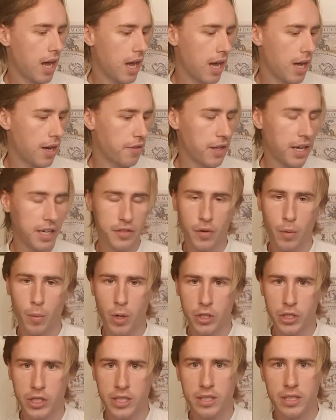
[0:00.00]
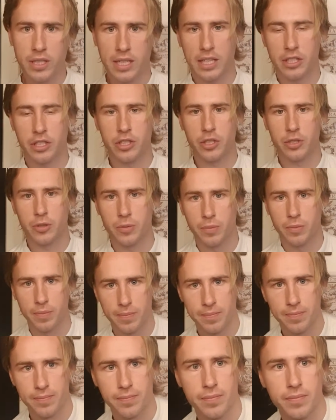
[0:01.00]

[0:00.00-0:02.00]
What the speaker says: And thanks for watching. Catch you soon.